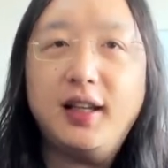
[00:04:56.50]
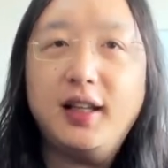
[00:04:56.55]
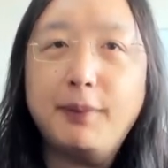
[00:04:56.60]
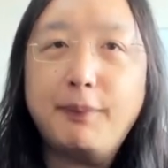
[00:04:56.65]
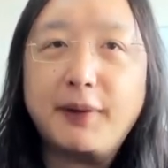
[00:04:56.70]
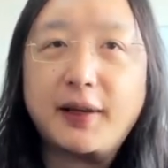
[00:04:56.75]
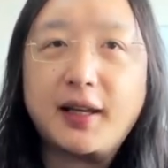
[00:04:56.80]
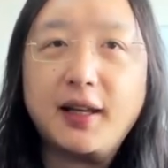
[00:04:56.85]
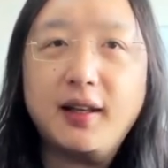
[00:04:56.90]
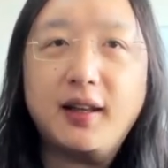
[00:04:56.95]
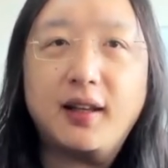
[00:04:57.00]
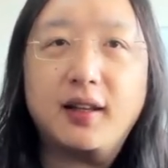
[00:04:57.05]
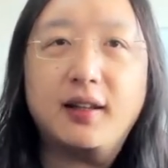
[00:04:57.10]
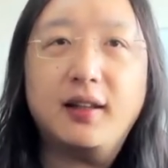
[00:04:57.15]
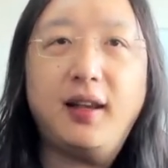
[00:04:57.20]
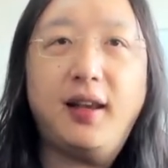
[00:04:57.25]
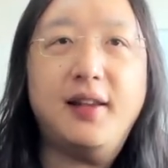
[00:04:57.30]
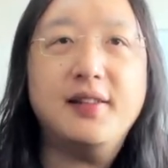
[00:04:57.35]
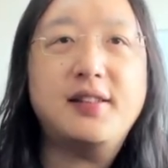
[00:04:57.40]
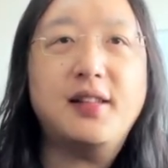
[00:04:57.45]
In the
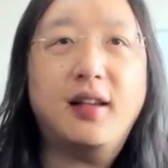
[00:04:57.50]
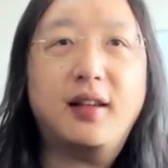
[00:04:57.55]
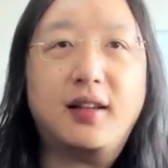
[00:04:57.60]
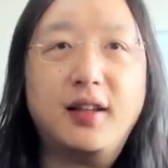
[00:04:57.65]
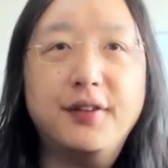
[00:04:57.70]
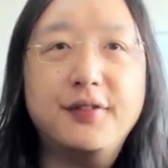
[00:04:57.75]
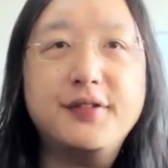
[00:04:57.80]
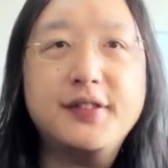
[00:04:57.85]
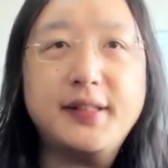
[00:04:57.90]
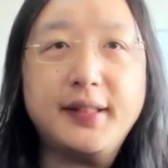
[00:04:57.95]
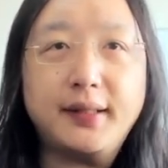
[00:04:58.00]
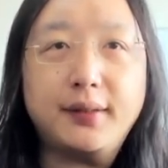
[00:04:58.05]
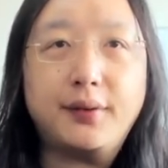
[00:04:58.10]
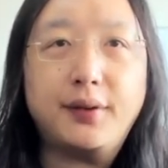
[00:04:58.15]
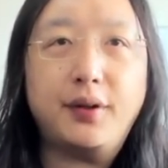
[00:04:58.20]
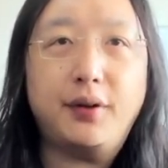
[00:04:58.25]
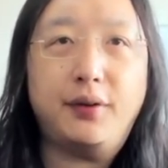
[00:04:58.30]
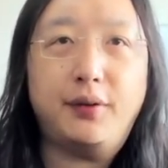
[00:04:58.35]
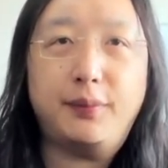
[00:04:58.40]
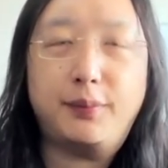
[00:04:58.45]
beginning, it's a
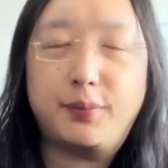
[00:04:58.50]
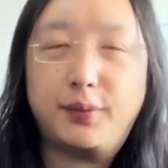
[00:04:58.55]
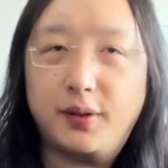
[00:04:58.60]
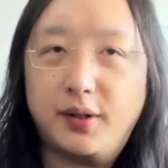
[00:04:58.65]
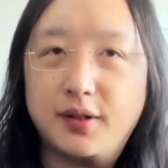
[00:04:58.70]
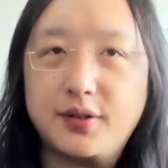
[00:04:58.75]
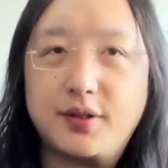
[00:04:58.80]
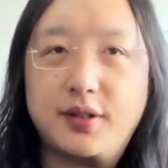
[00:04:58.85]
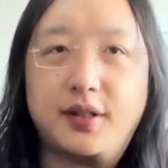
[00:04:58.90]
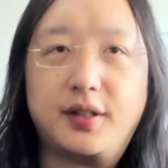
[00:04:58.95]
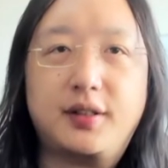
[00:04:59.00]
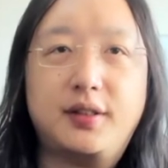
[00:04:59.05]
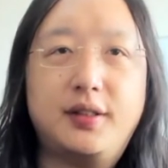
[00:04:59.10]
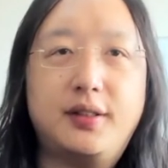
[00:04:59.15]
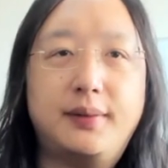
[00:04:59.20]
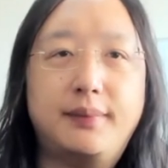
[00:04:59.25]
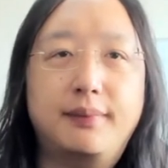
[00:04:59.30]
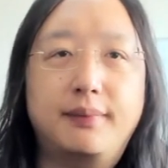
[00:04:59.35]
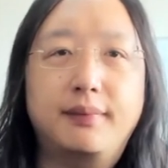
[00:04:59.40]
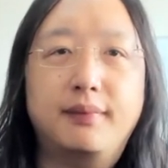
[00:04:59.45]
GovZero
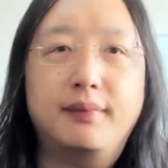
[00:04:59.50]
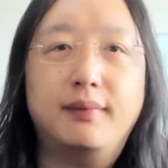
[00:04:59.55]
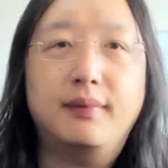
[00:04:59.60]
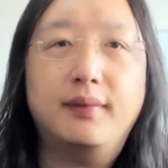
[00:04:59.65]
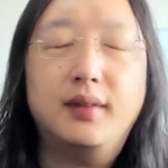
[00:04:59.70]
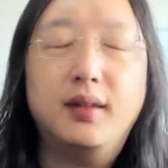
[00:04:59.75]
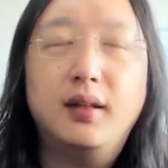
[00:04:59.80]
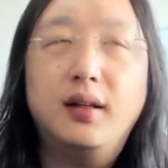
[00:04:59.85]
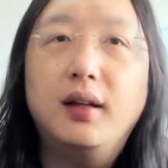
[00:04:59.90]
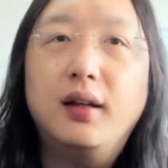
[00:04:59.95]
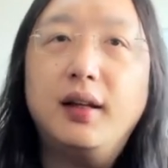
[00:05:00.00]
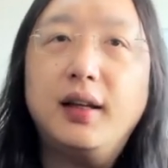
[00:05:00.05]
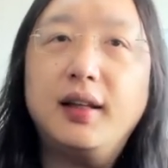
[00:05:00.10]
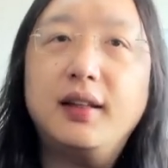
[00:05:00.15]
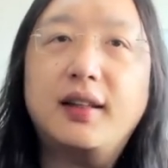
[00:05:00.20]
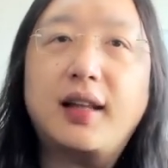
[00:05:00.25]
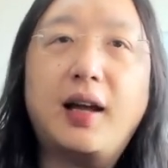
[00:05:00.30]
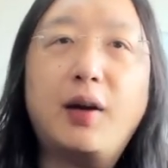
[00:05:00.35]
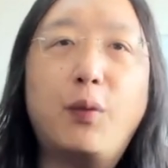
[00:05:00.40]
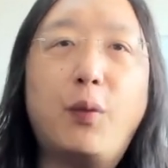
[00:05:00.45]
project.
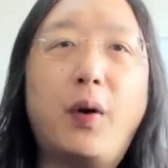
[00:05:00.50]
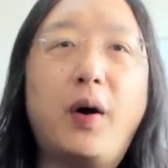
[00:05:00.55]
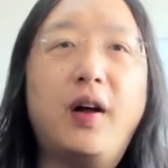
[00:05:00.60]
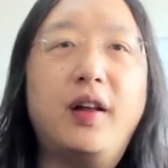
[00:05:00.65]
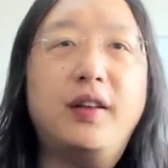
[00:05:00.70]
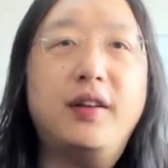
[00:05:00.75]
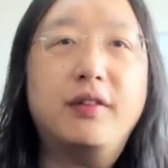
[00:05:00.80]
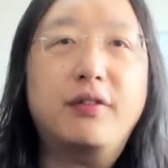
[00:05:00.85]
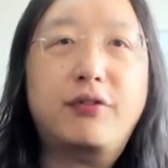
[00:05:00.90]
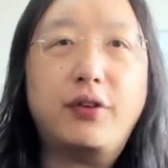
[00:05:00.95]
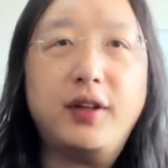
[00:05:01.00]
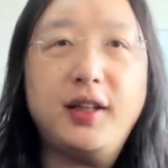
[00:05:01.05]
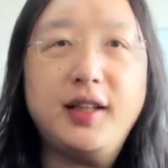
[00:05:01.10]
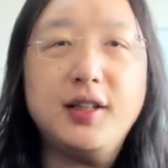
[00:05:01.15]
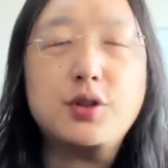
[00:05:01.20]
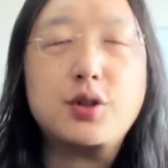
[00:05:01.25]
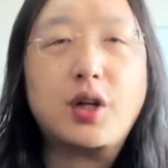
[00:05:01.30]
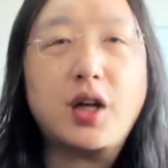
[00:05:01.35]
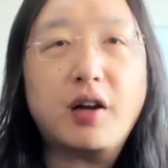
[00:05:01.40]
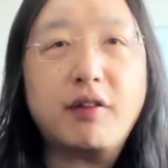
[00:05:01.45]
In Taiwan, for
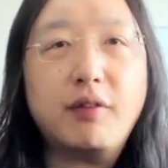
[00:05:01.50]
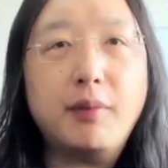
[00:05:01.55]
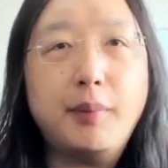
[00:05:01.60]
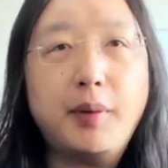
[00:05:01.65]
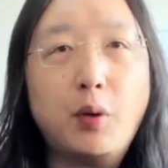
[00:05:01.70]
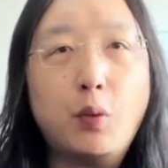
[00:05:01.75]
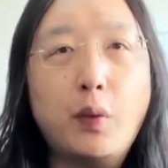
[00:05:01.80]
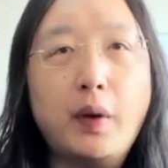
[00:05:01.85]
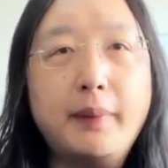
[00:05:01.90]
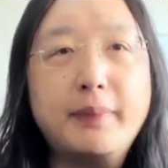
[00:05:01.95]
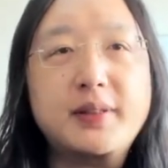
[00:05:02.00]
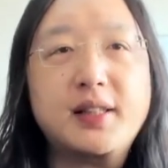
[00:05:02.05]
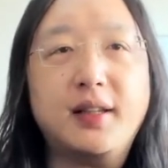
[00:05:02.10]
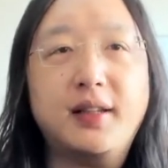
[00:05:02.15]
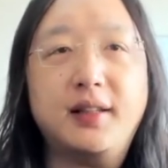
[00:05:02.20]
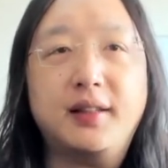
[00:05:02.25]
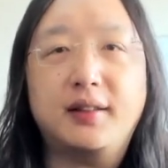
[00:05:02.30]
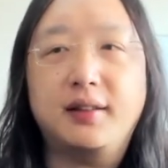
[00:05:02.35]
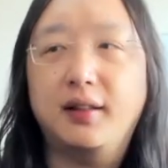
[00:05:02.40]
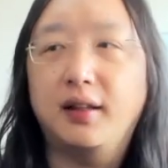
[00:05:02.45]
each government
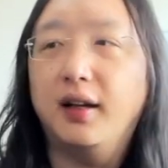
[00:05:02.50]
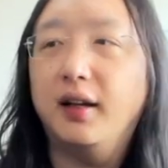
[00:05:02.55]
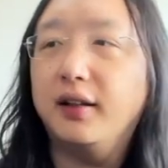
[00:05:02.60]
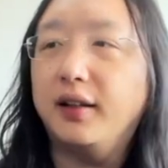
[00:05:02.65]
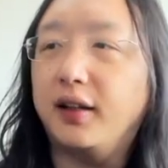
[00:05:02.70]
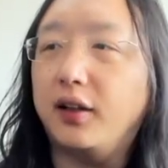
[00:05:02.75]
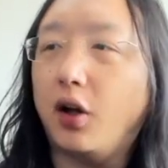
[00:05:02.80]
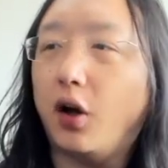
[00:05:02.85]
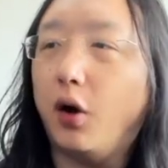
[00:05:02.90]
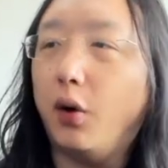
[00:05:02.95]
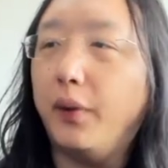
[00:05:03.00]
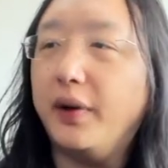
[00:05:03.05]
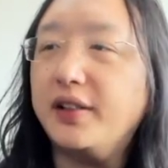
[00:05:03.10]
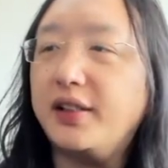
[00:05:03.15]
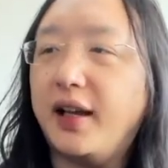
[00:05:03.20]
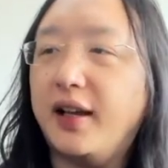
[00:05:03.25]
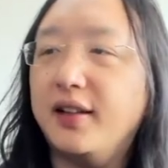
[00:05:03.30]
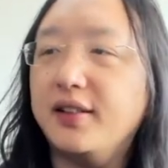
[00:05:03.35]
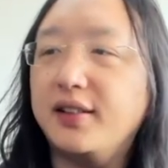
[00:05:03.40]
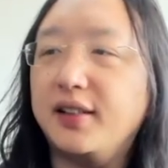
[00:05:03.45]
website, that
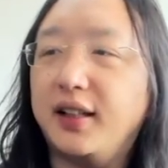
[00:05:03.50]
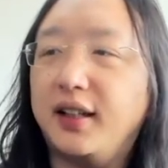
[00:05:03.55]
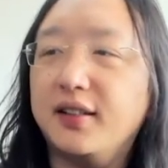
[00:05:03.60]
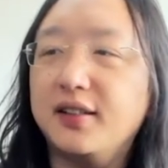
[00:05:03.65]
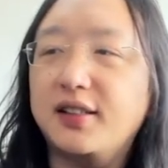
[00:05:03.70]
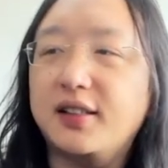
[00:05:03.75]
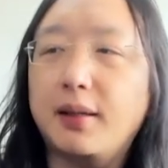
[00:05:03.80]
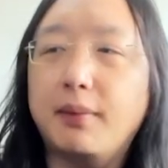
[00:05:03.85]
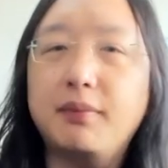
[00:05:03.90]
always ends in